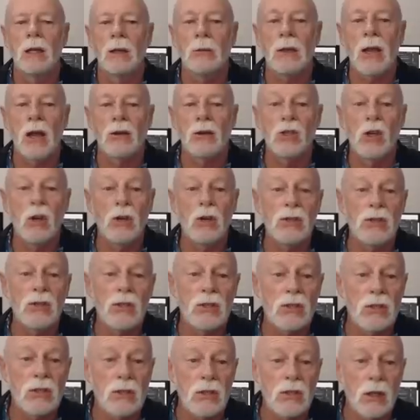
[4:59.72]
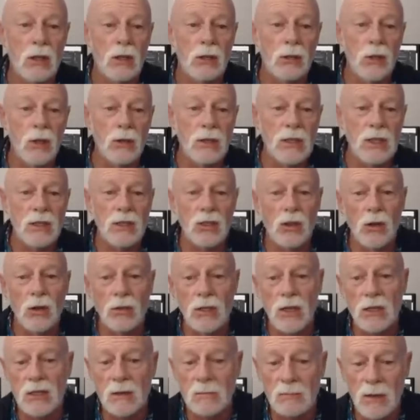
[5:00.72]
Here we go.
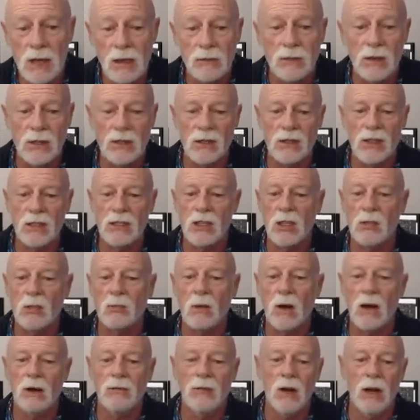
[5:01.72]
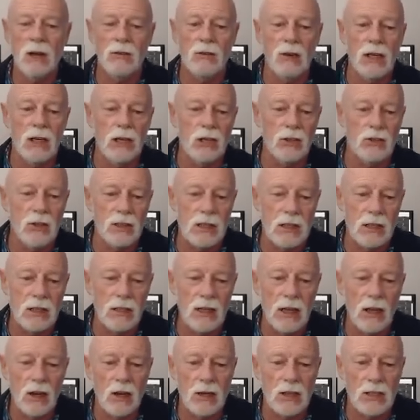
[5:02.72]
Users, and benefits. And this is what I find really interesting.
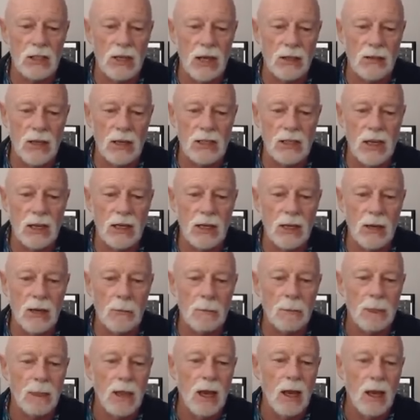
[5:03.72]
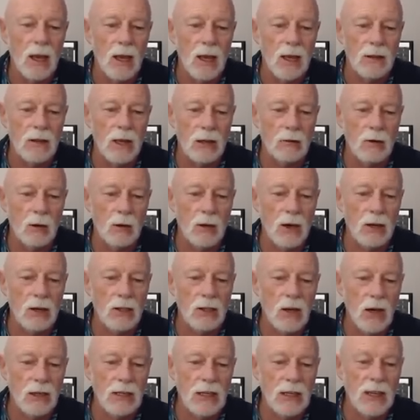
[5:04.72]
They say here that
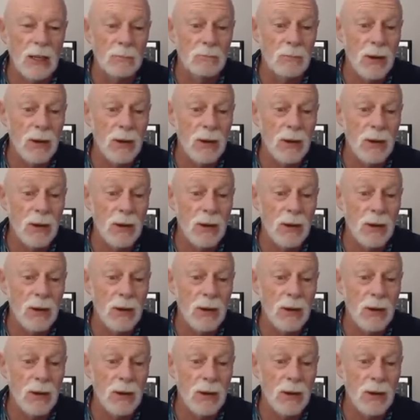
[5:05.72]
remote ID, the